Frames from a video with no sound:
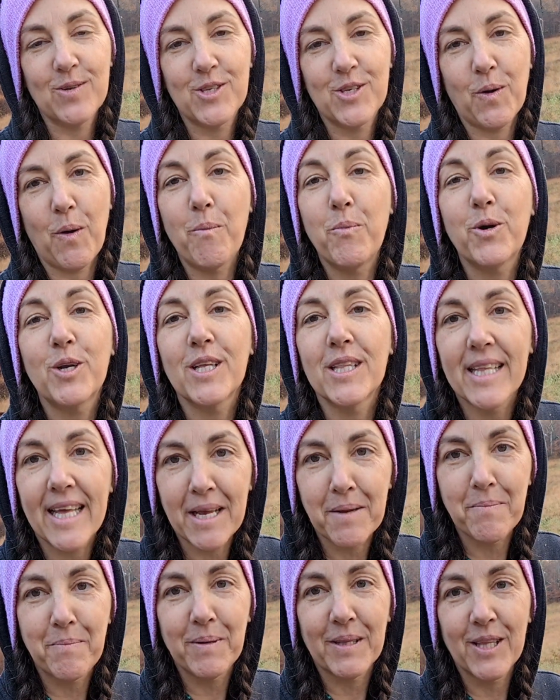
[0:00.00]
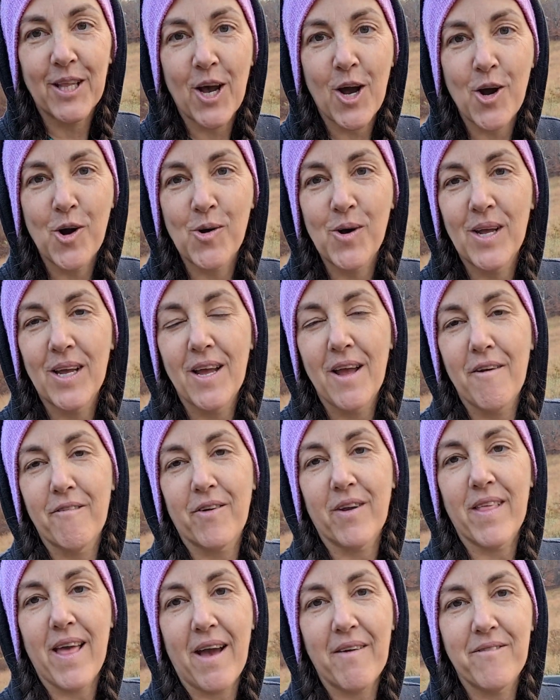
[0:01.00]
So I'll put a link below for
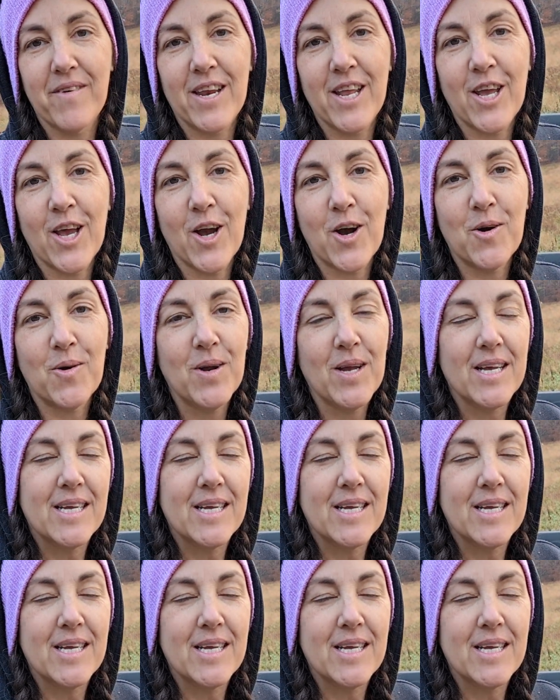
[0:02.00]
that video.